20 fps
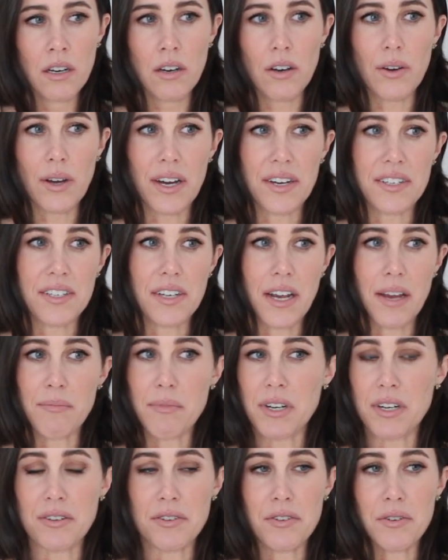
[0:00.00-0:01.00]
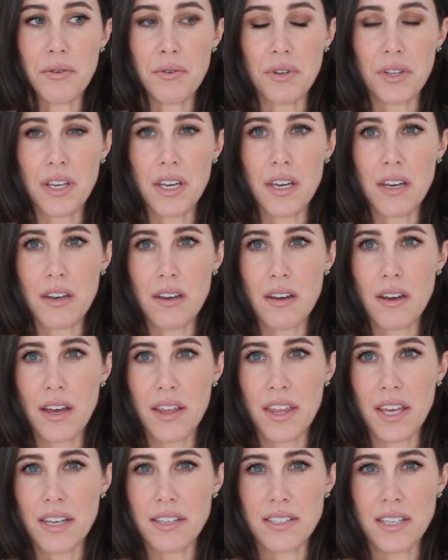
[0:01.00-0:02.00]
oh gosh, I'm going to totally,
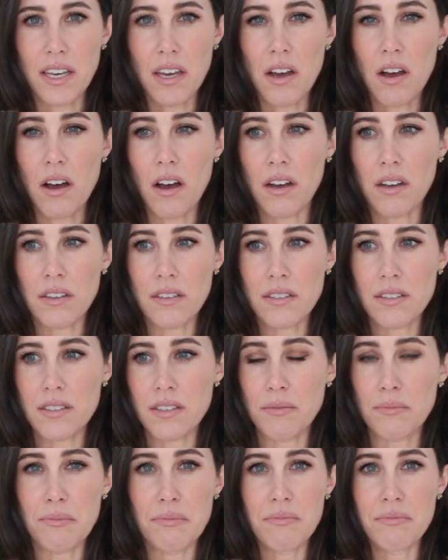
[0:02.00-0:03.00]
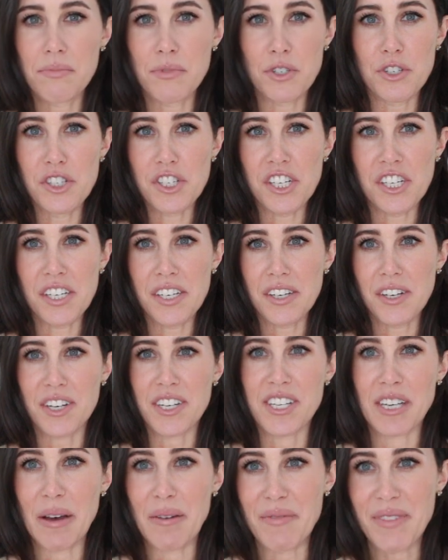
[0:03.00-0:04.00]
I think it's like Hunza G or
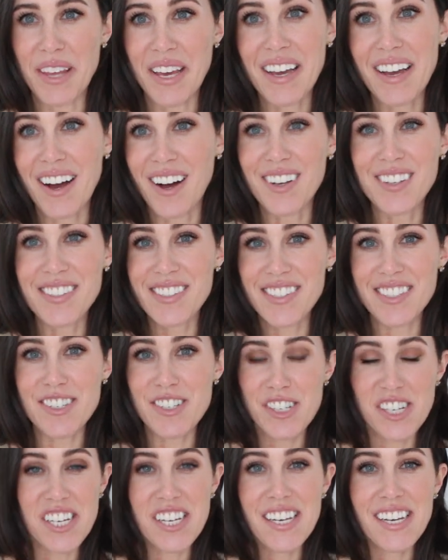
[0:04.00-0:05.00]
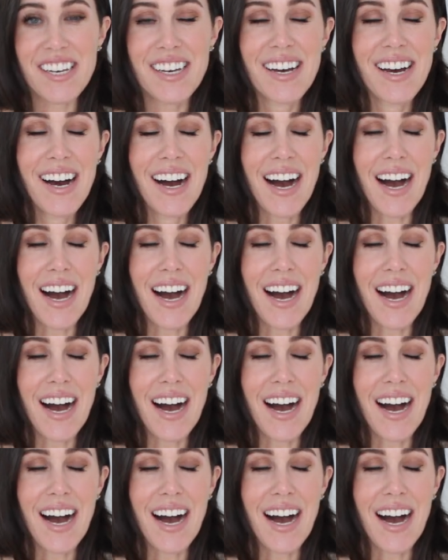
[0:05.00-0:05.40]
something, Hunza G.